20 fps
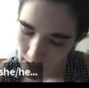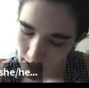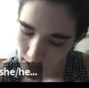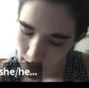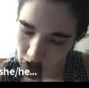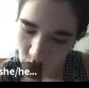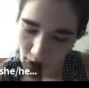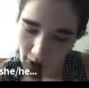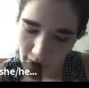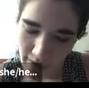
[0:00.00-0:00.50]
And
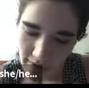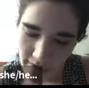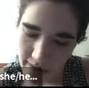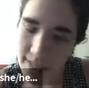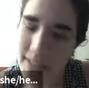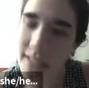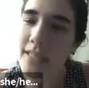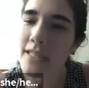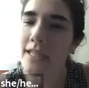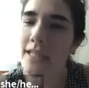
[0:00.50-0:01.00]
so where do
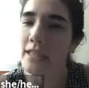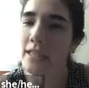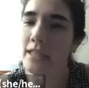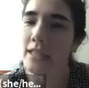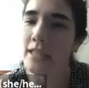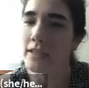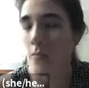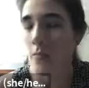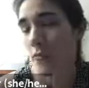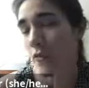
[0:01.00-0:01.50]
these
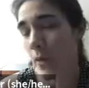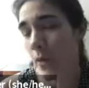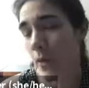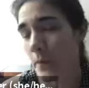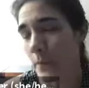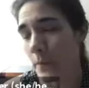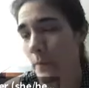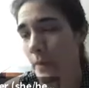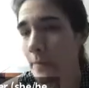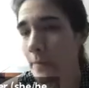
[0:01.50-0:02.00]
conditions come from?
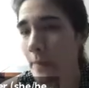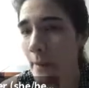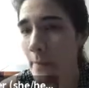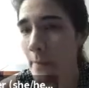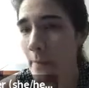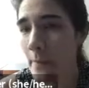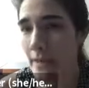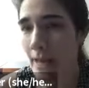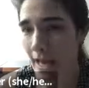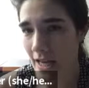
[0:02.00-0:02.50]
Might
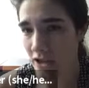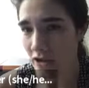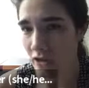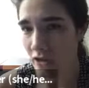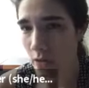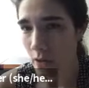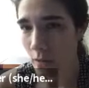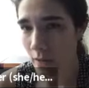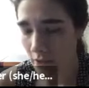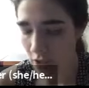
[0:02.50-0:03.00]
be a
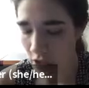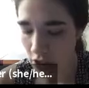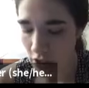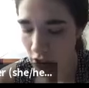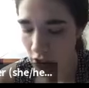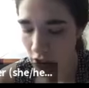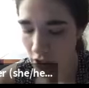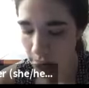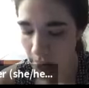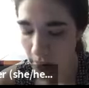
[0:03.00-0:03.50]
natural question.